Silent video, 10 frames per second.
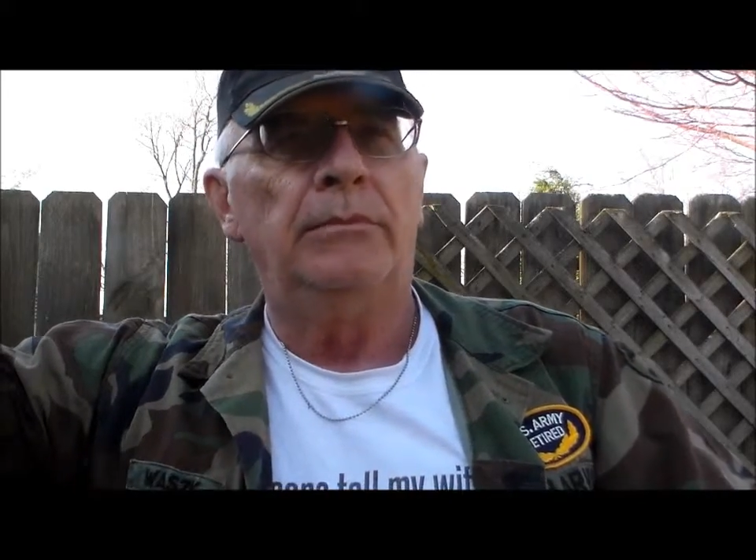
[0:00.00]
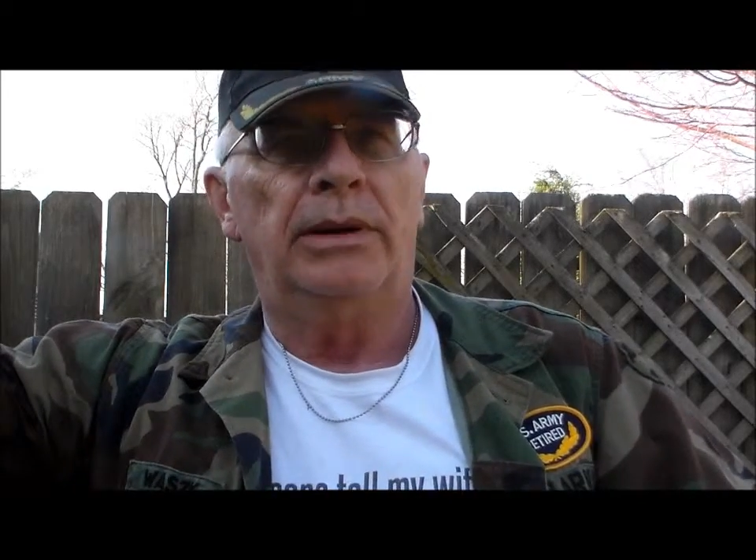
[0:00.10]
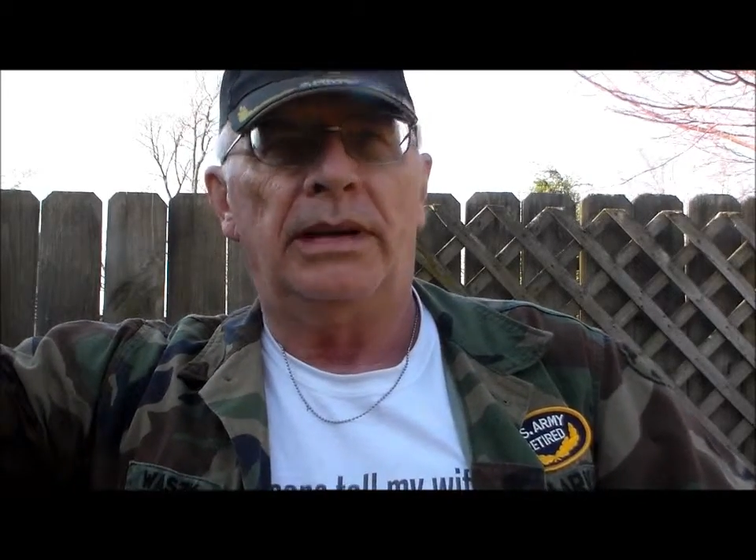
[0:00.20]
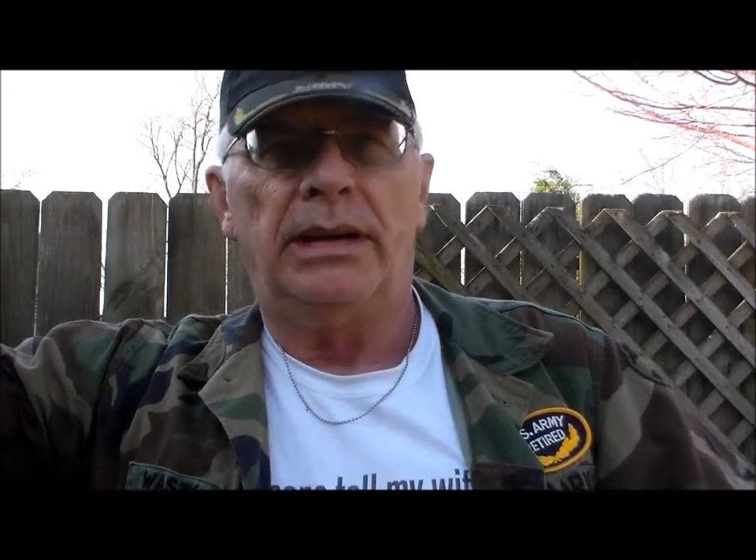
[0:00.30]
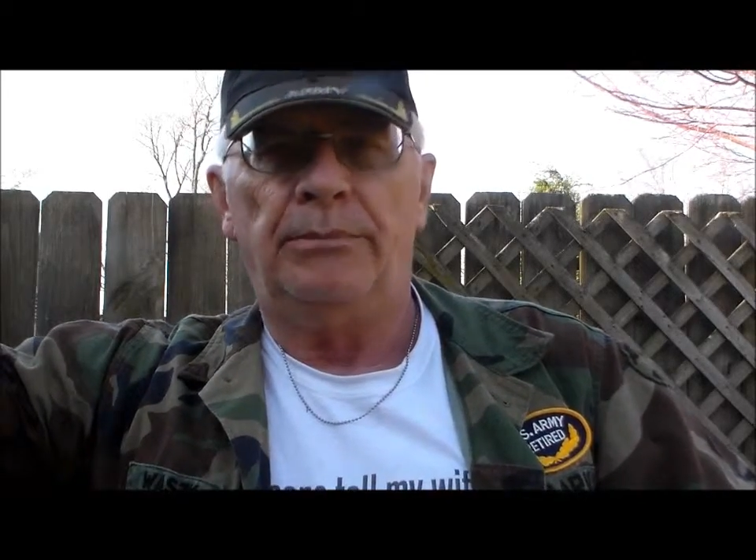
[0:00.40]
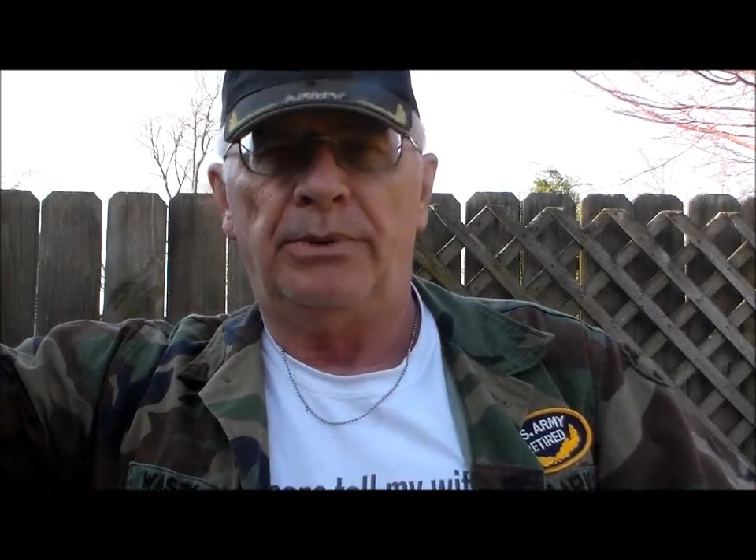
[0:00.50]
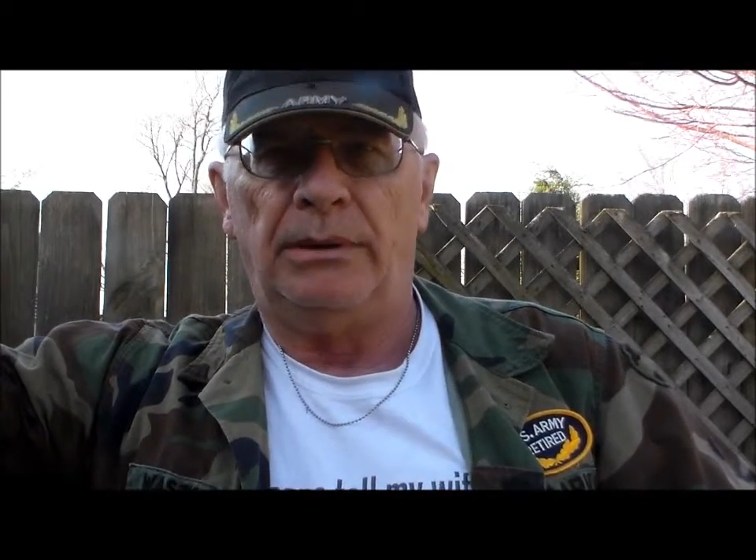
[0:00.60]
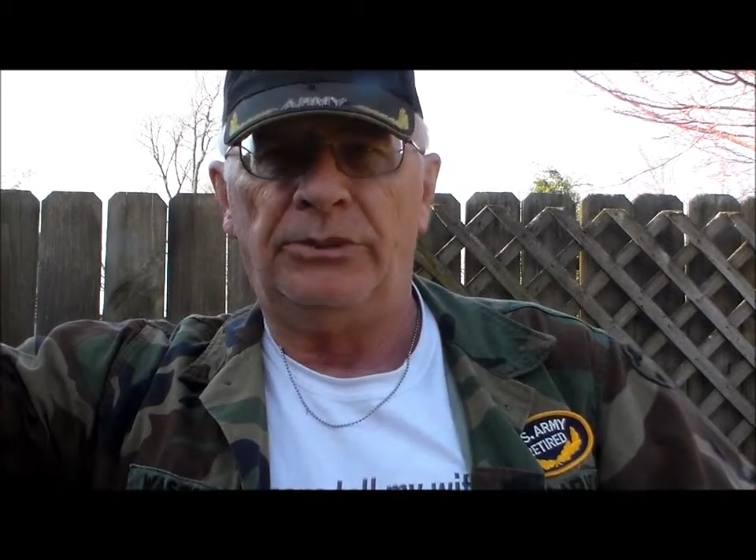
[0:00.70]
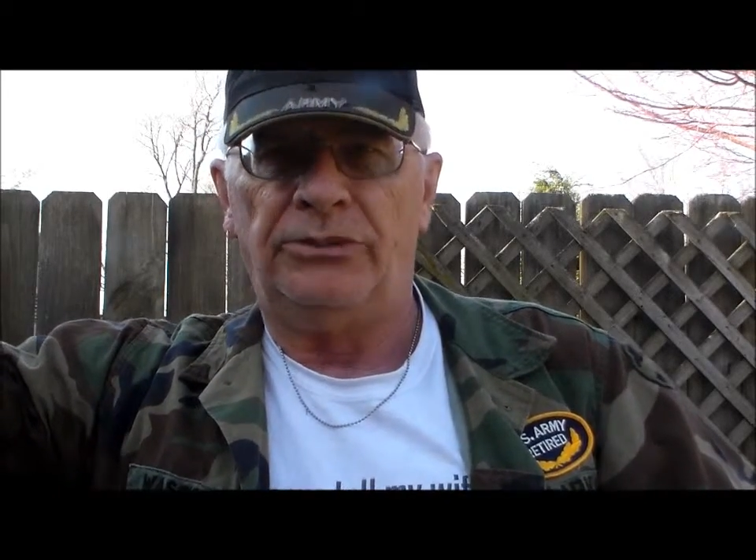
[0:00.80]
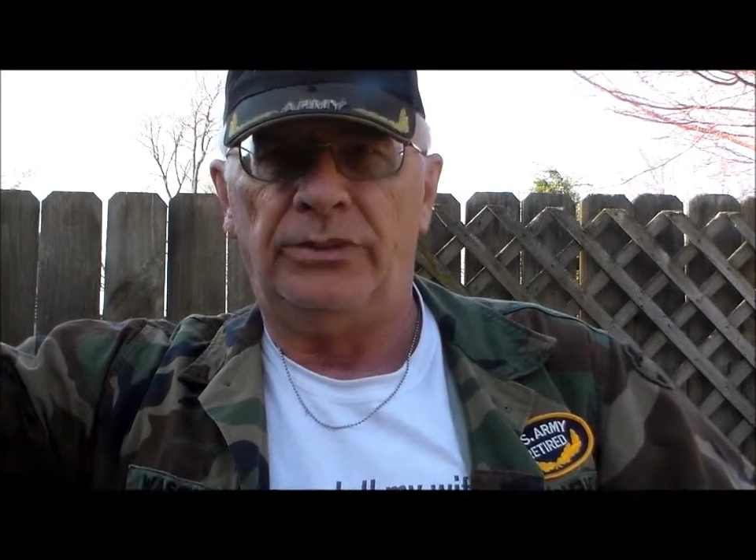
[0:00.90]
but I
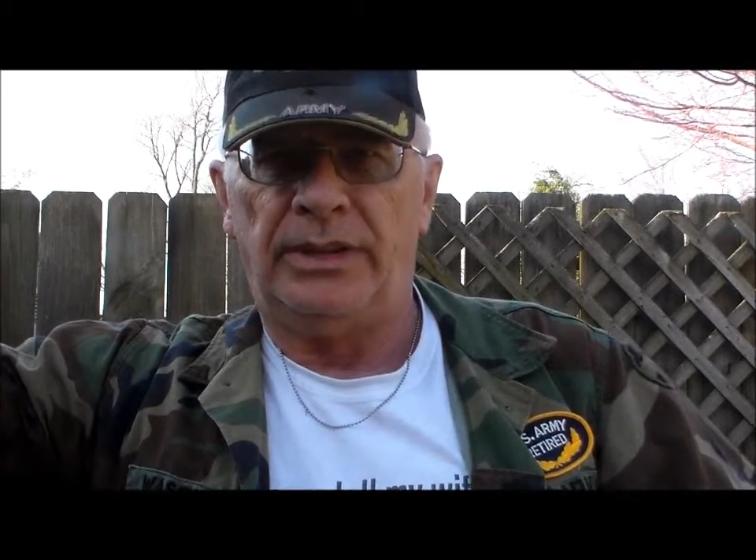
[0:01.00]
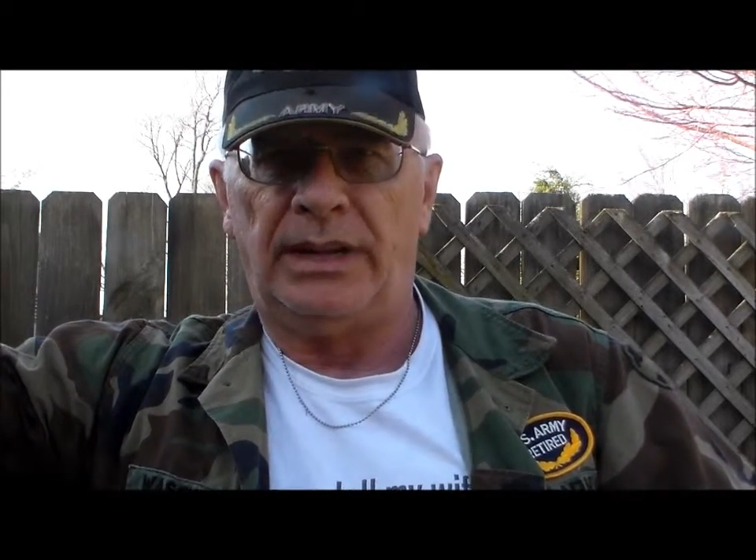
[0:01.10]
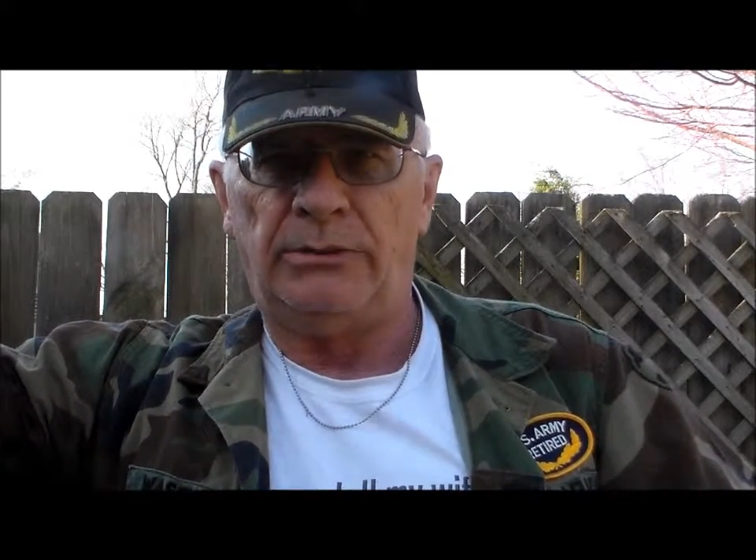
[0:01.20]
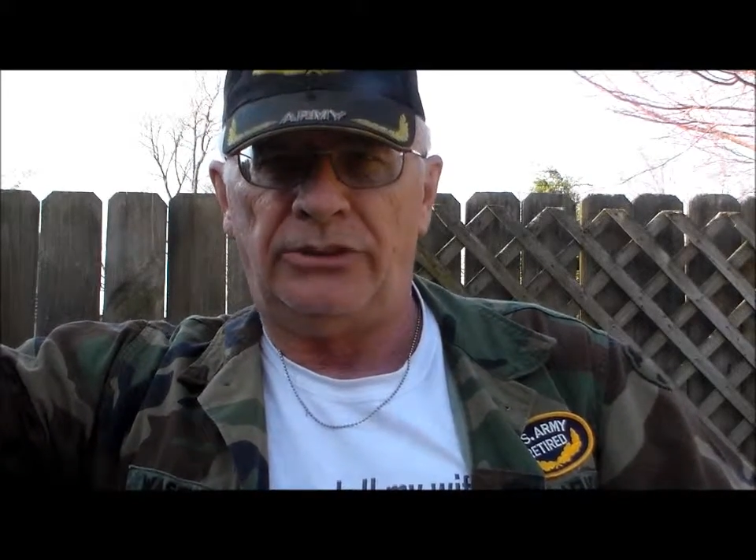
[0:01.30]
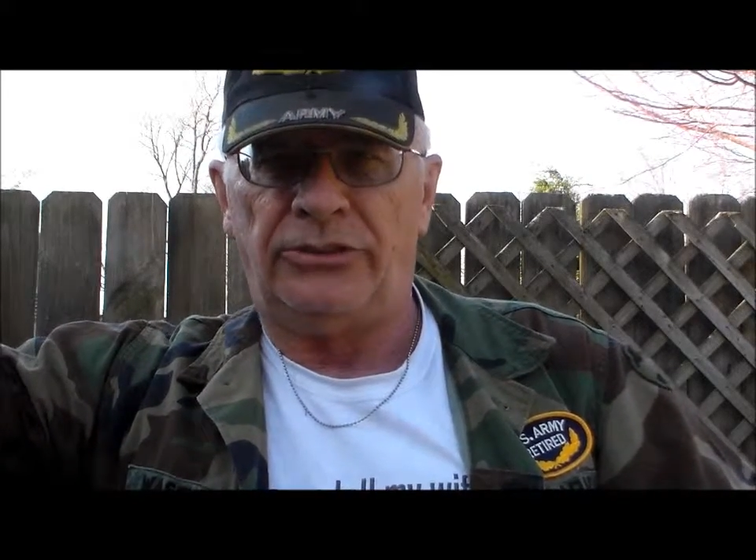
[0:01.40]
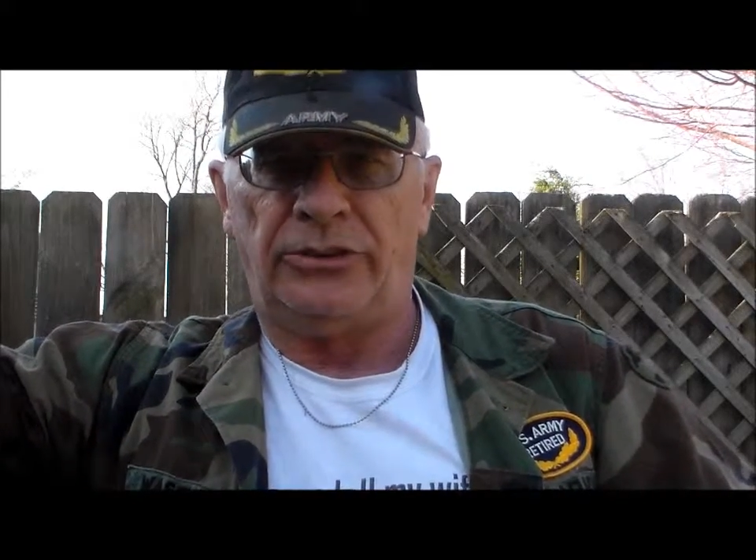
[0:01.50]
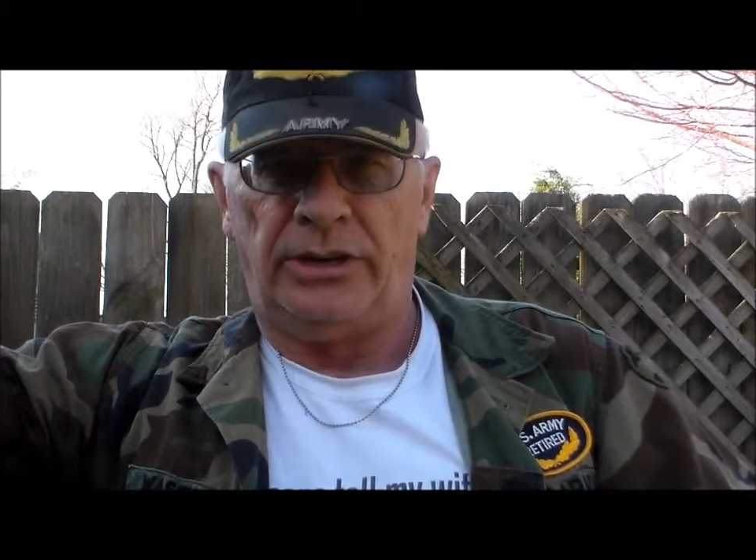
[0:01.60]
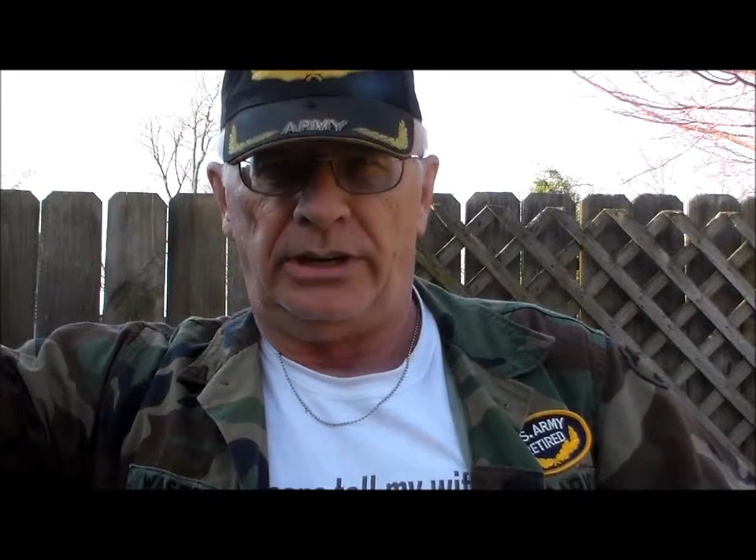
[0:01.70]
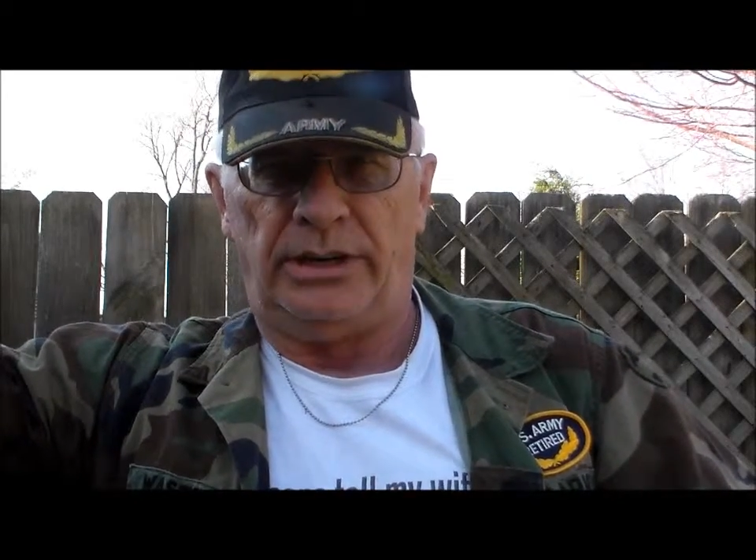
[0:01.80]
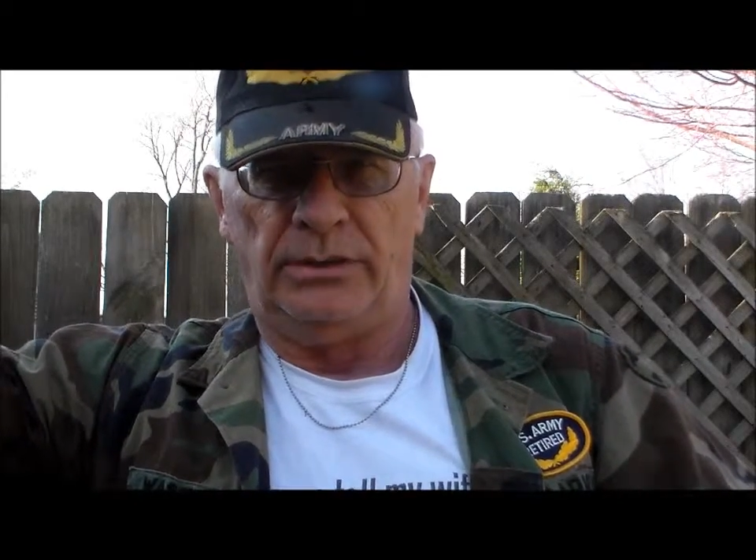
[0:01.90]
promised you that I would
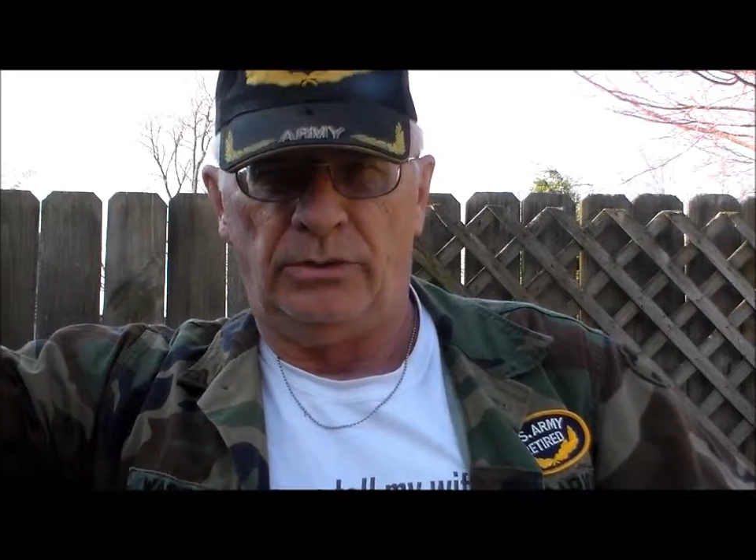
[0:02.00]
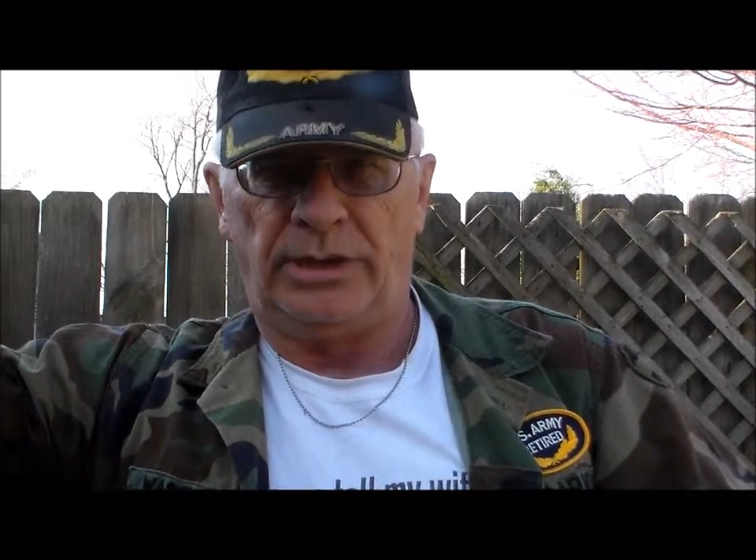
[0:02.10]
start